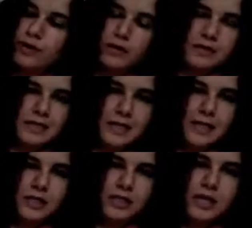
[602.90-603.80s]
that looks like
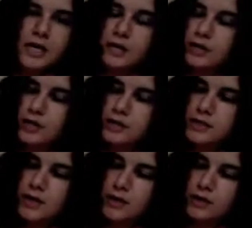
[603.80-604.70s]
a chicken or a
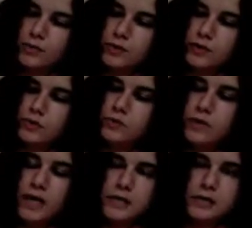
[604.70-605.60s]
duck with the 2
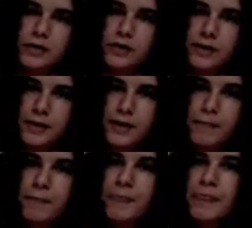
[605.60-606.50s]
dots underneath it?
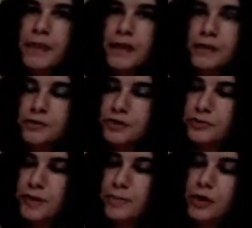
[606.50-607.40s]
Do you
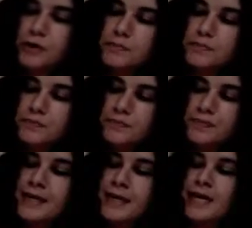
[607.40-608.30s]
remember?
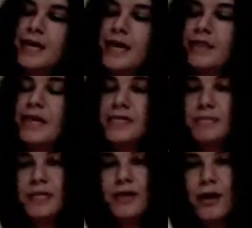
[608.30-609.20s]
And that's
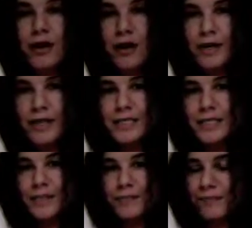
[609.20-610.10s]

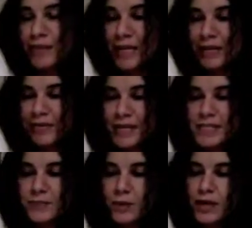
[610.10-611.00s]
because
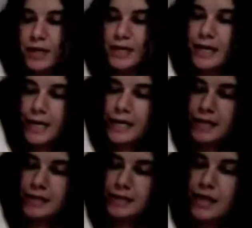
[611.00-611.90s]
this one
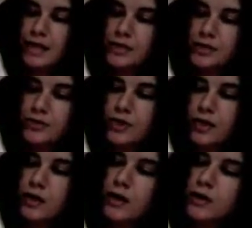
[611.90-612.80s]
tells you
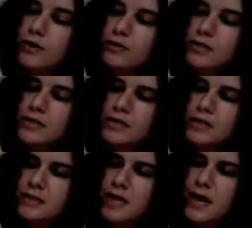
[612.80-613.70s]
that, oh, this
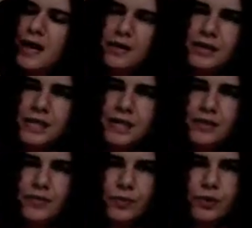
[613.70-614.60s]
is not at the end
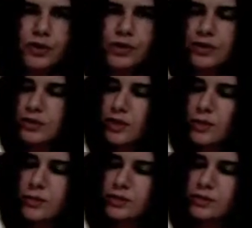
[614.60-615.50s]
of the word. There's
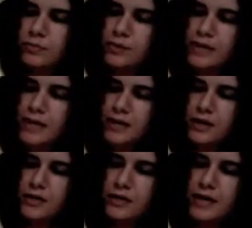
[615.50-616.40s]
going to be
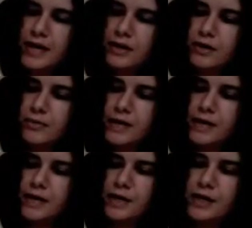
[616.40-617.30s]
another letter
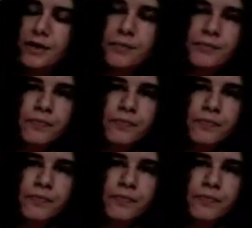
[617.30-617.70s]
right here